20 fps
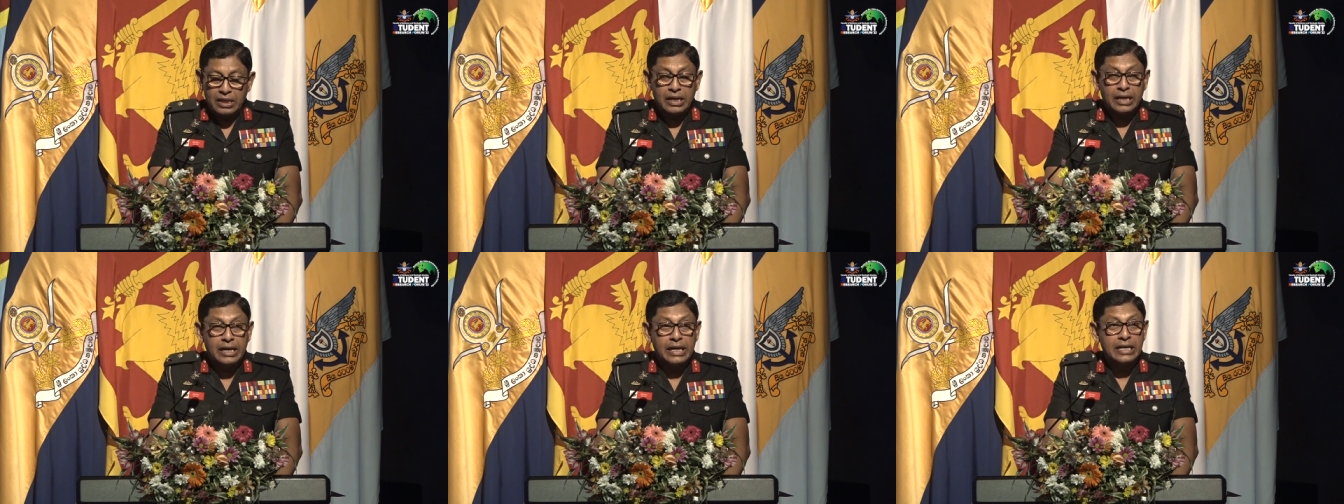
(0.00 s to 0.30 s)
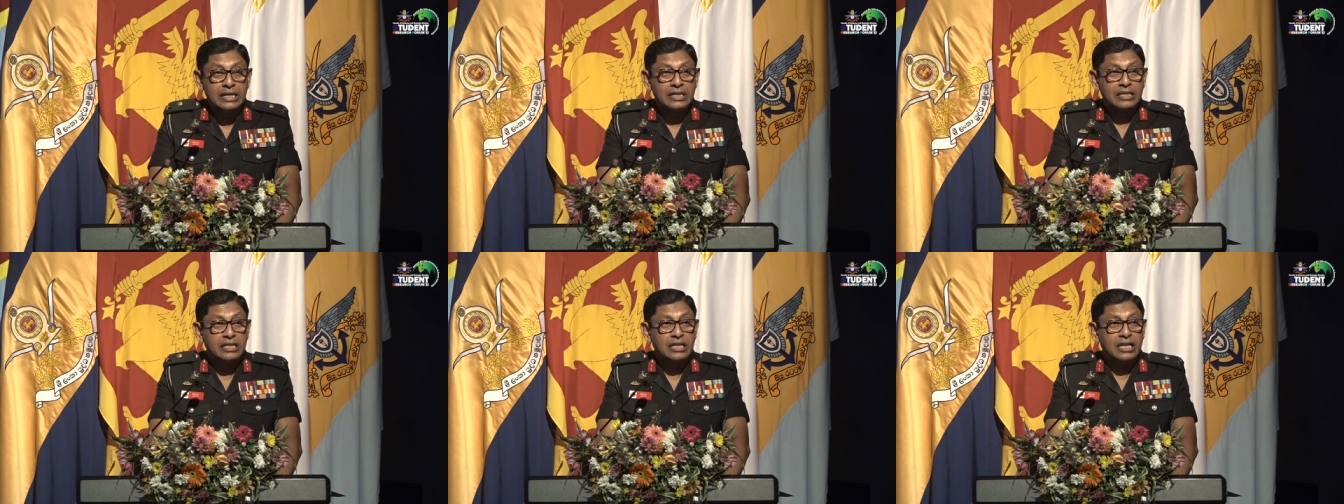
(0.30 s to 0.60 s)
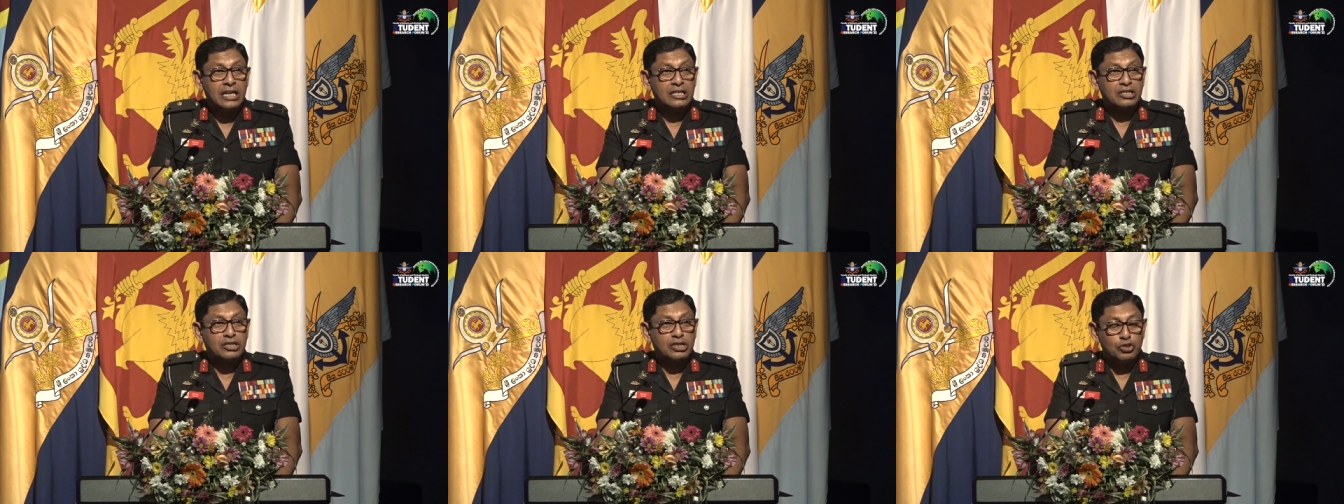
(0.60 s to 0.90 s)

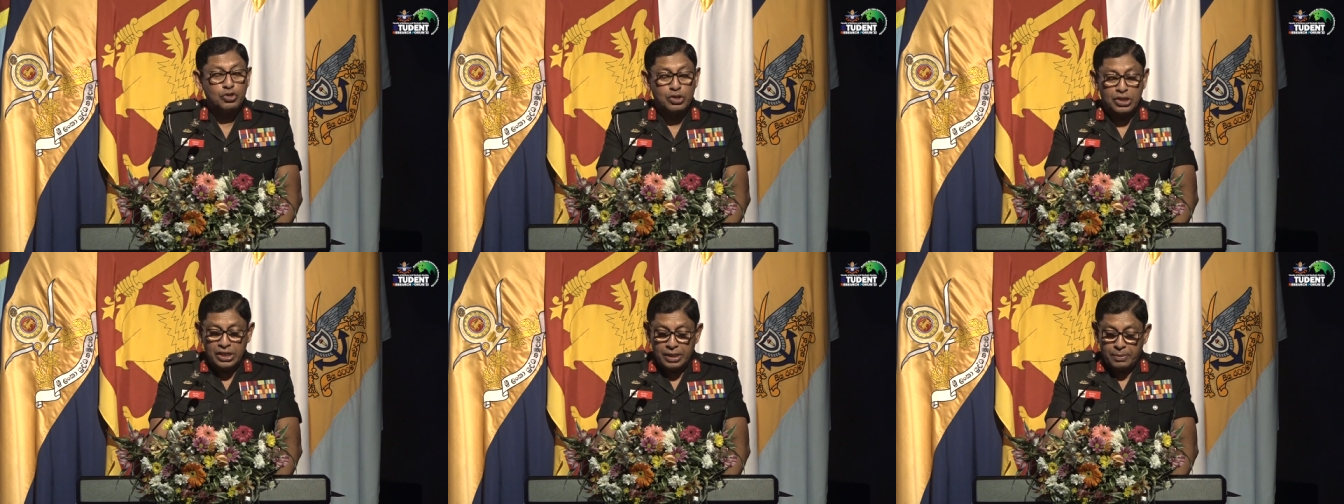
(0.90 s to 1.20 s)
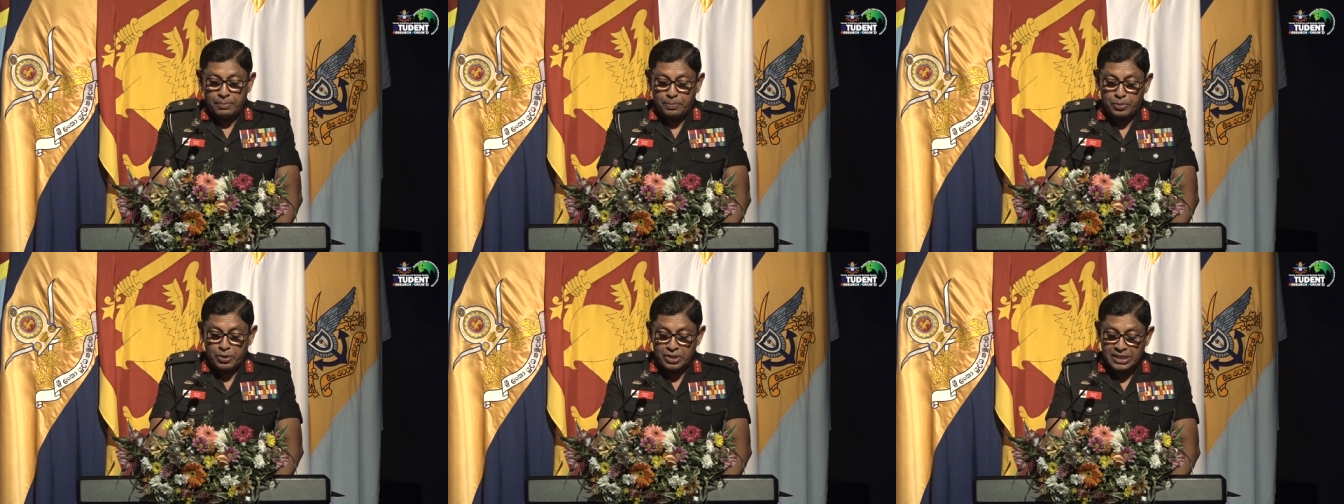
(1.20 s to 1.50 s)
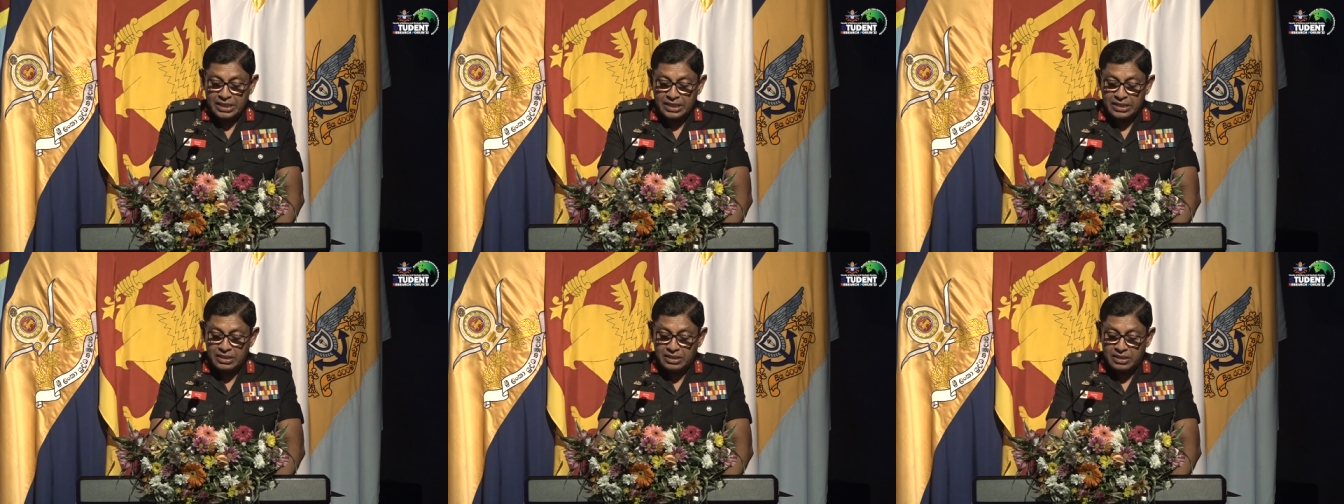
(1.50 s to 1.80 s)
intellectually
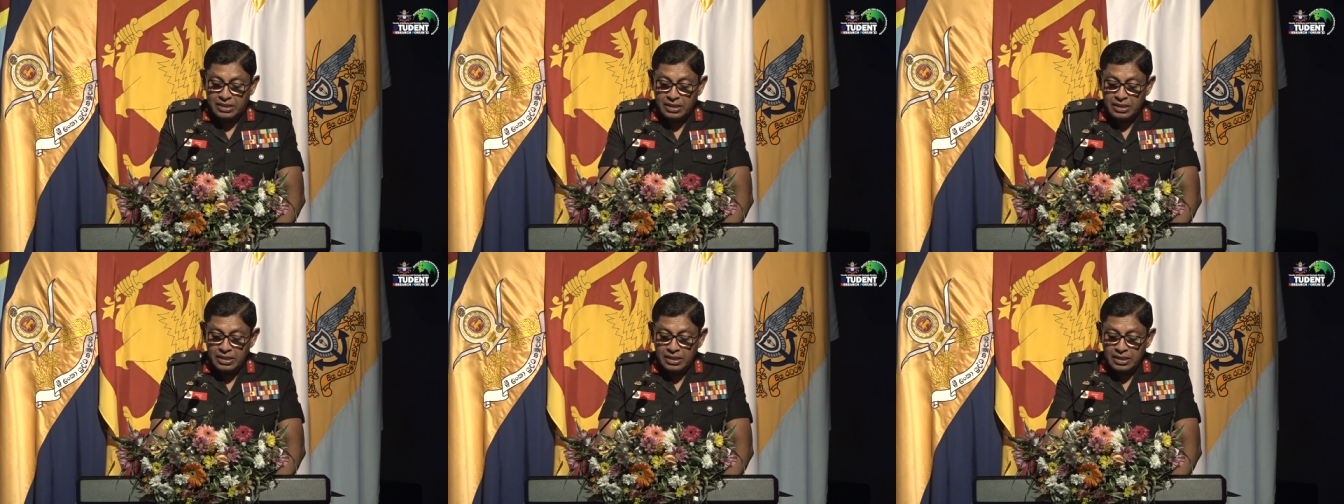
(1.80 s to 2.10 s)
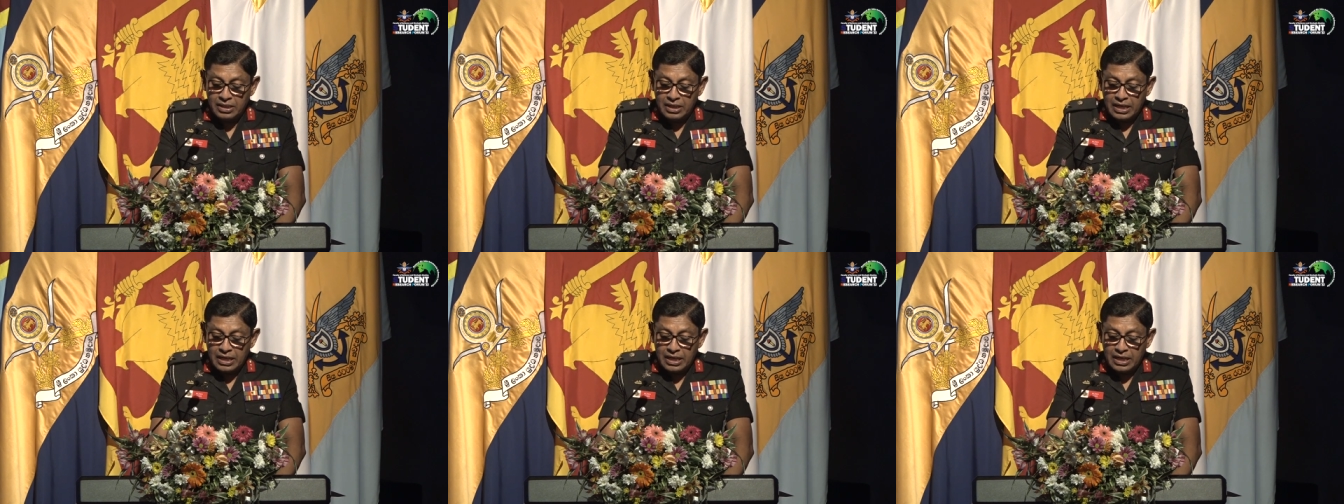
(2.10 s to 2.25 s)
potent